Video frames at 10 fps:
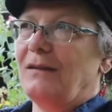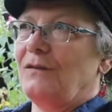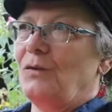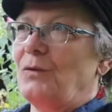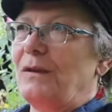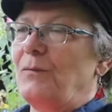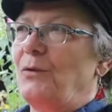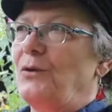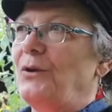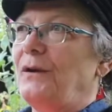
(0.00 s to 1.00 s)
So they
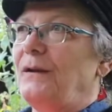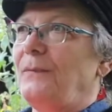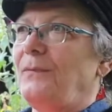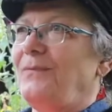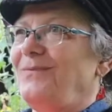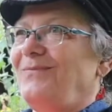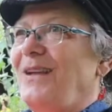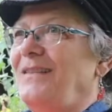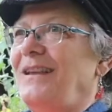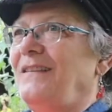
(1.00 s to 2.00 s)
were
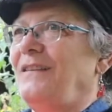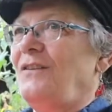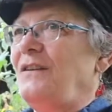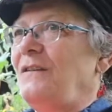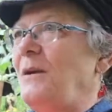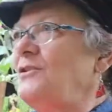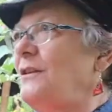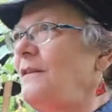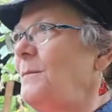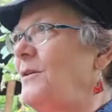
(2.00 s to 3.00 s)
not necessarily
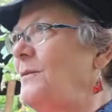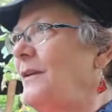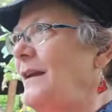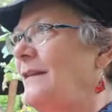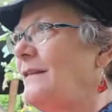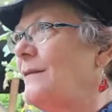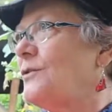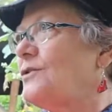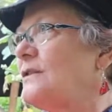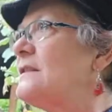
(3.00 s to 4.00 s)
especially smart kids. They
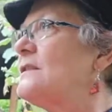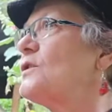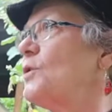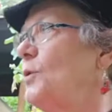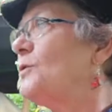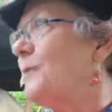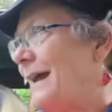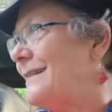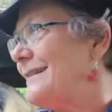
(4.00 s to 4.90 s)
were just schooled right